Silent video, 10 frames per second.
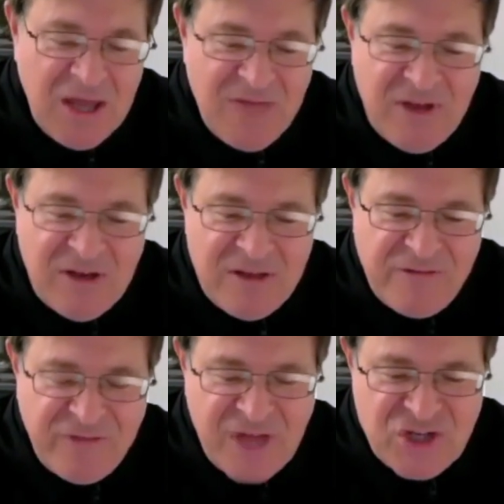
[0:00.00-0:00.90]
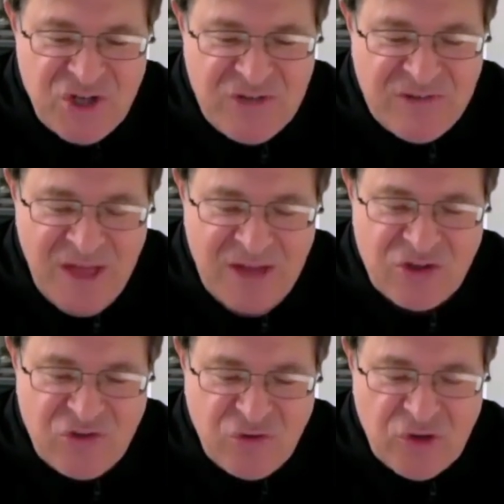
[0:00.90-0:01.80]
give in to the flesh and its
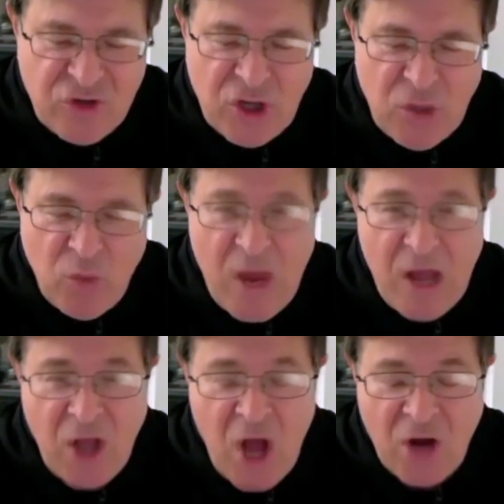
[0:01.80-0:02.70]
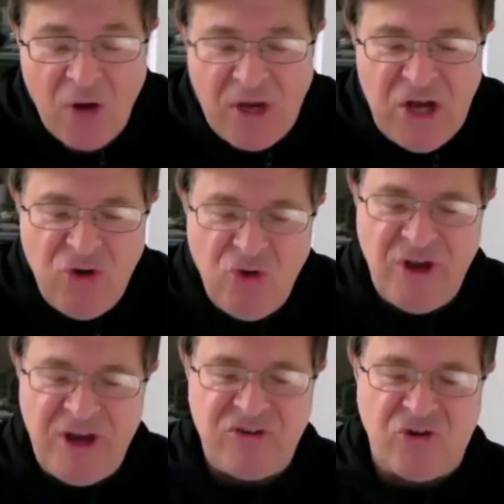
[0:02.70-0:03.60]
lusts for a little while longer. And he
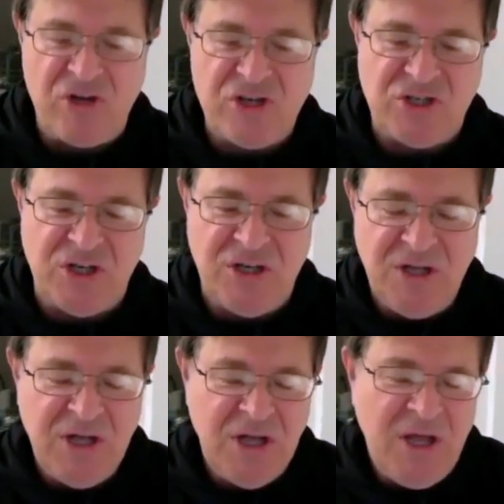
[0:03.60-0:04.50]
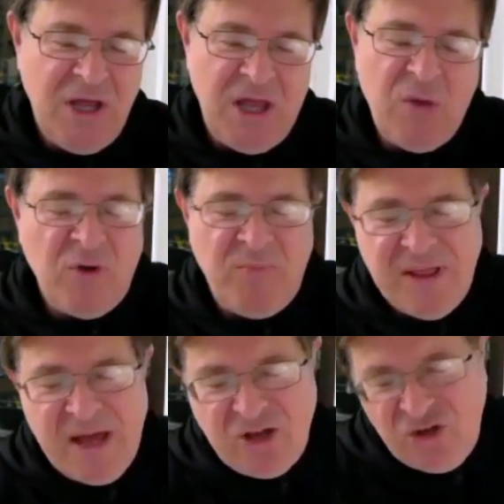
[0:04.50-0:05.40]
knew that as a Christian, he wouldn't
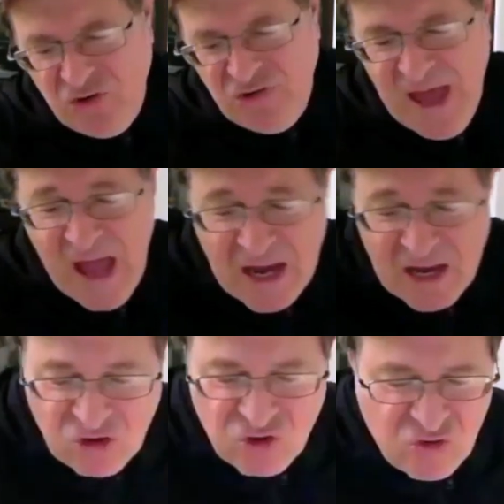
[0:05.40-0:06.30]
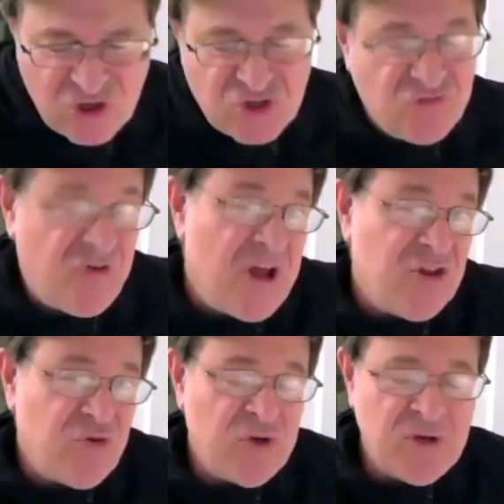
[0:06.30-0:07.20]
be allowed to do that, and his Christian
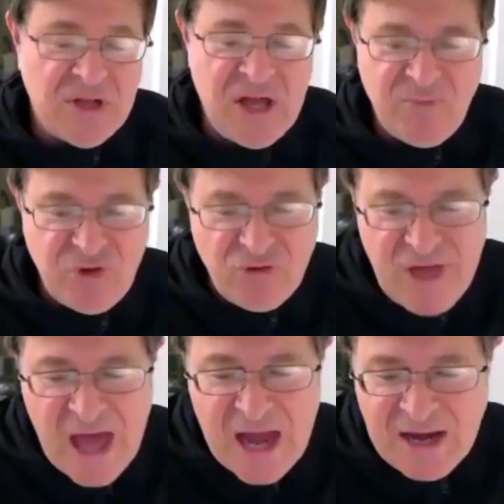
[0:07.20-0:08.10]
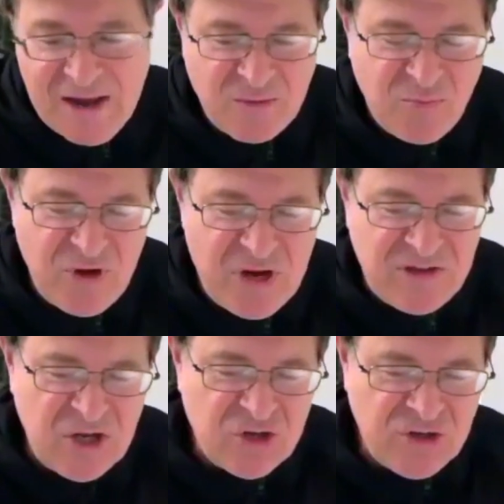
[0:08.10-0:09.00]
friends wouldn't let him do that, and as a
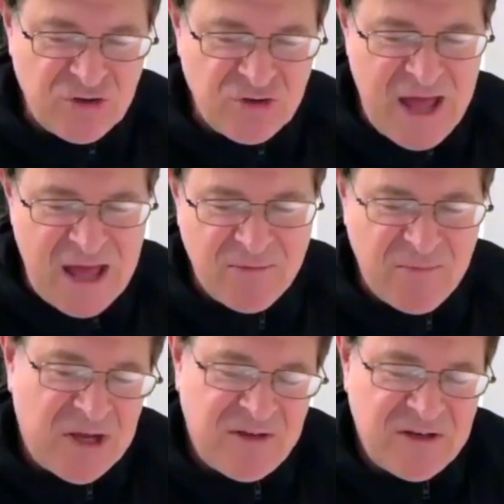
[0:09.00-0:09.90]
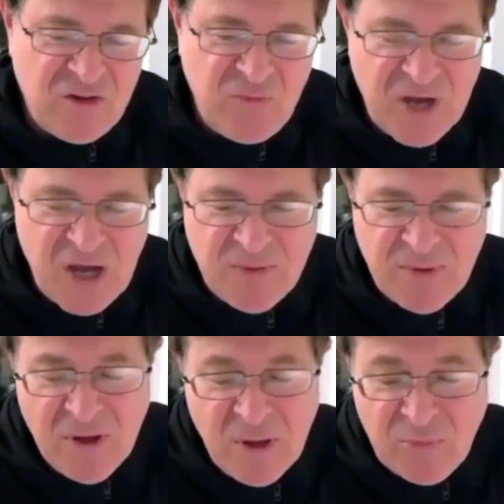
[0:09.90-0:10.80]
priest, he couldn't do that, because he does become
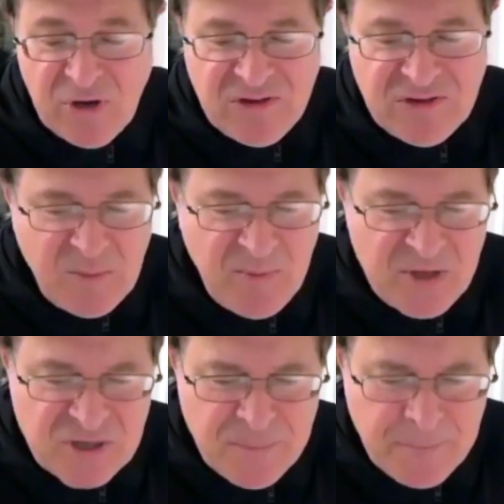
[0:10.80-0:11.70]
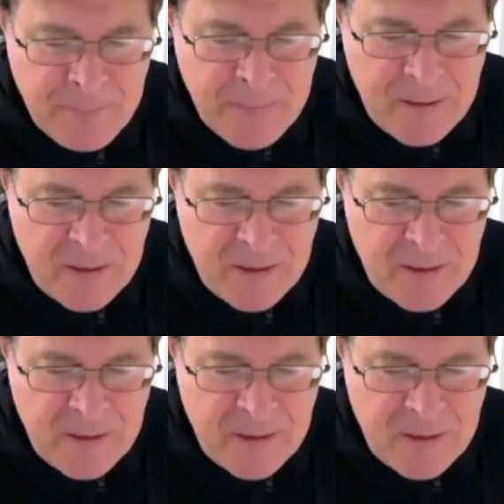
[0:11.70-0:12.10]
a priest and a bishop.